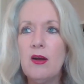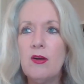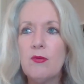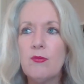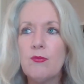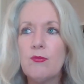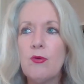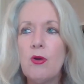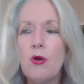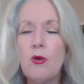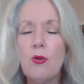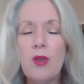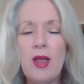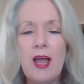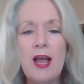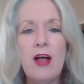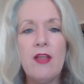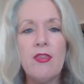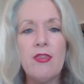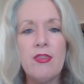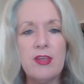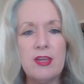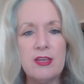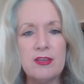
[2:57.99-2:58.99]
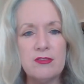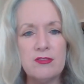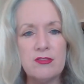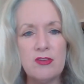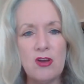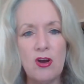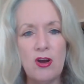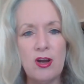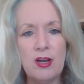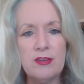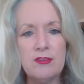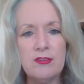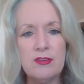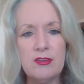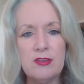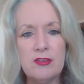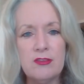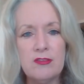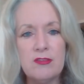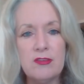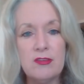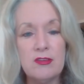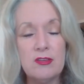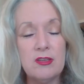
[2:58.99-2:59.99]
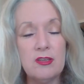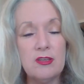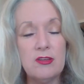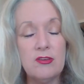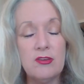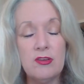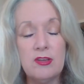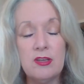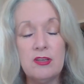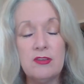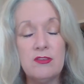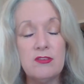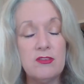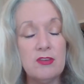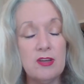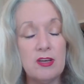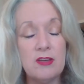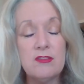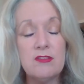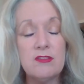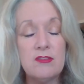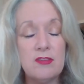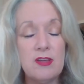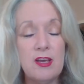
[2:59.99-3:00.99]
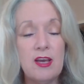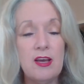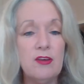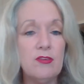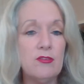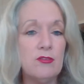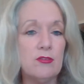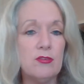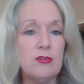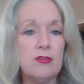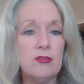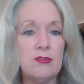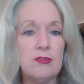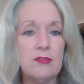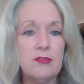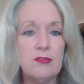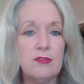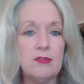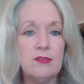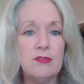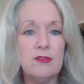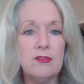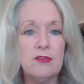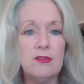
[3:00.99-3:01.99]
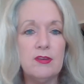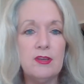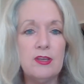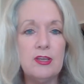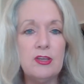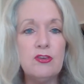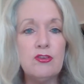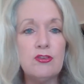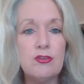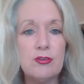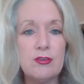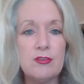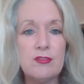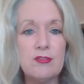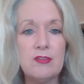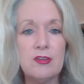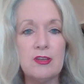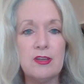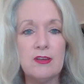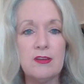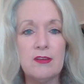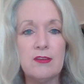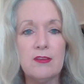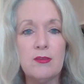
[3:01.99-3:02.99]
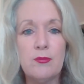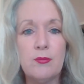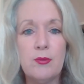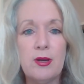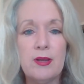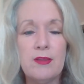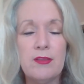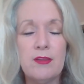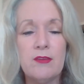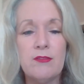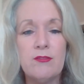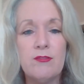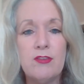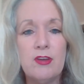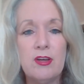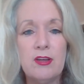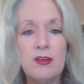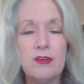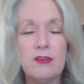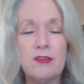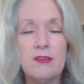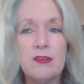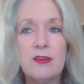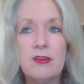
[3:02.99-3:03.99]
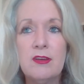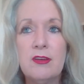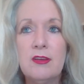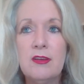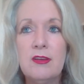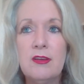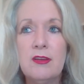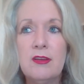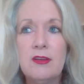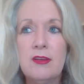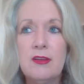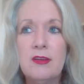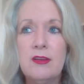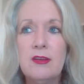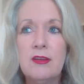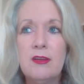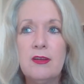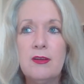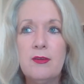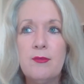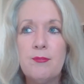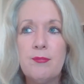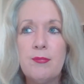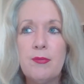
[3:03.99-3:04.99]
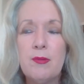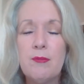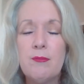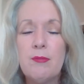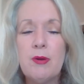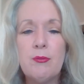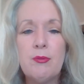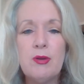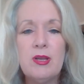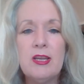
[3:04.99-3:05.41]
roll out these ideas, it does sound interesting the way they've done it. But we